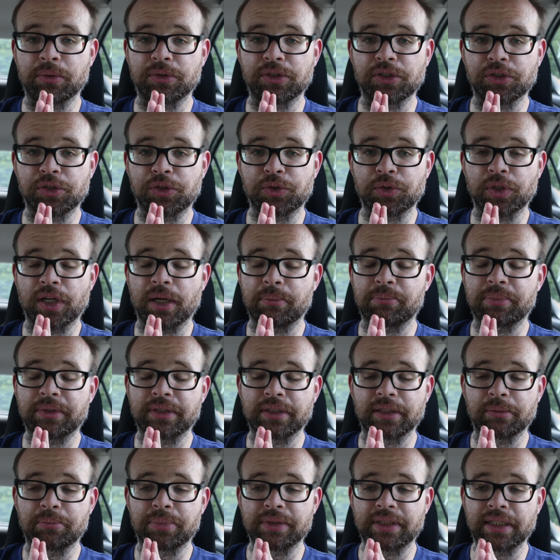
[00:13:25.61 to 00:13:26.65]
We just dropped
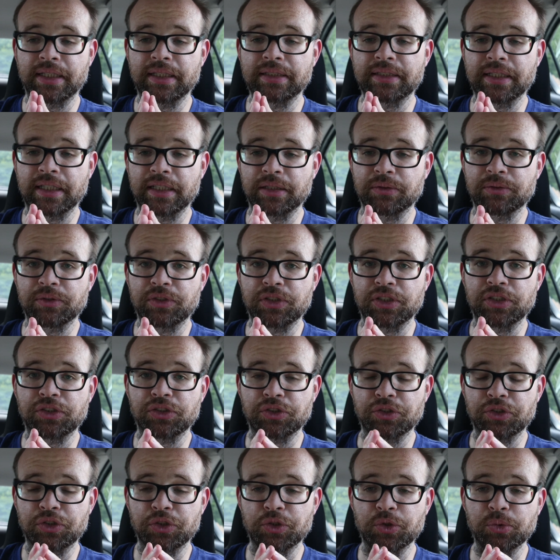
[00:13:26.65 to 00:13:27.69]
Potato Town
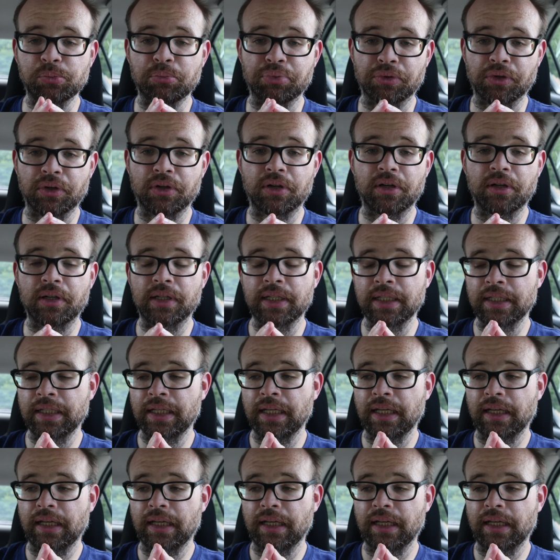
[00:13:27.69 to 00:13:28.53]
Season 2 Brawl.